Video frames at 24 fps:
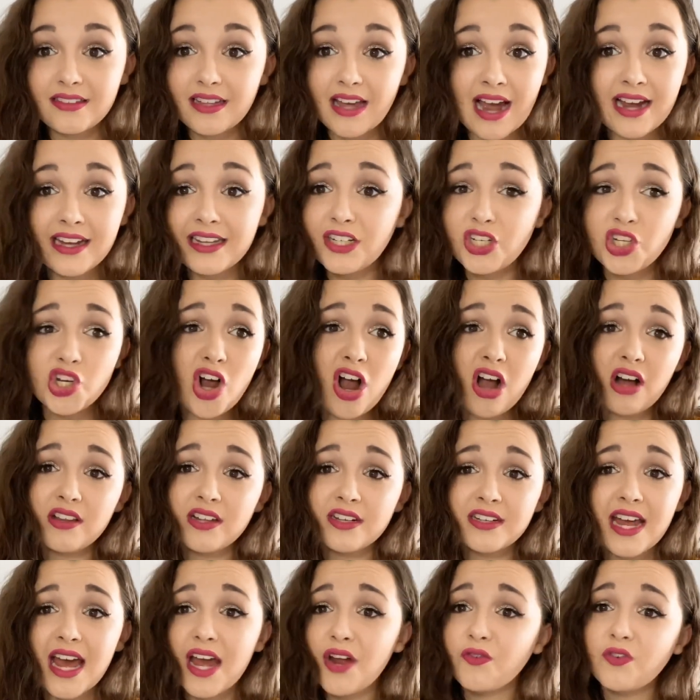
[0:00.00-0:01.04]
I eat
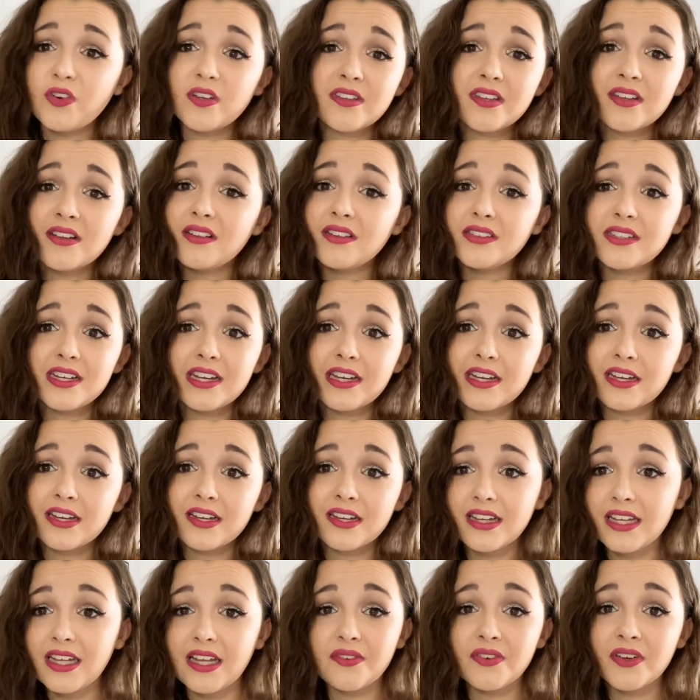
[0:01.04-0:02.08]
chocolate every single
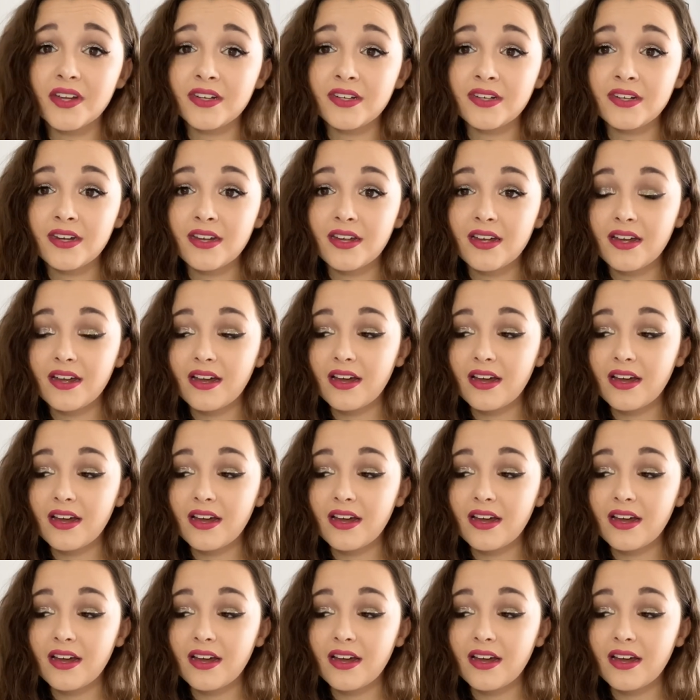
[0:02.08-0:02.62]
day even.